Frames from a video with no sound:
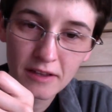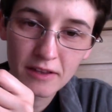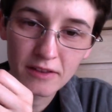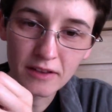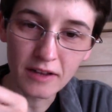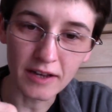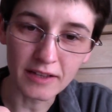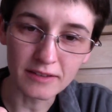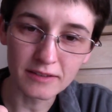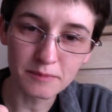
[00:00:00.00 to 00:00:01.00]
the
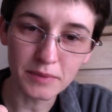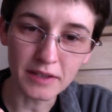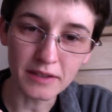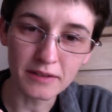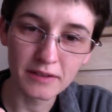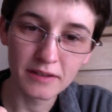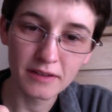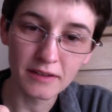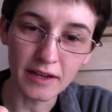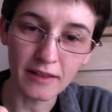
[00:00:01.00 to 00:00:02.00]
lines be
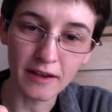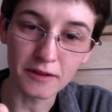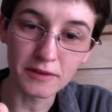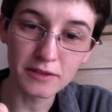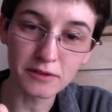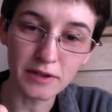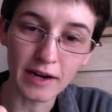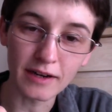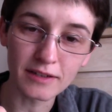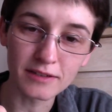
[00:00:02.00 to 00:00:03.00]
like they are in these two
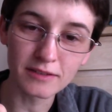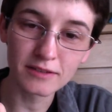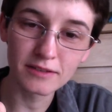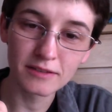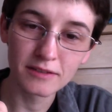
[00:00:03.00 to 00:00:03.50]
characters,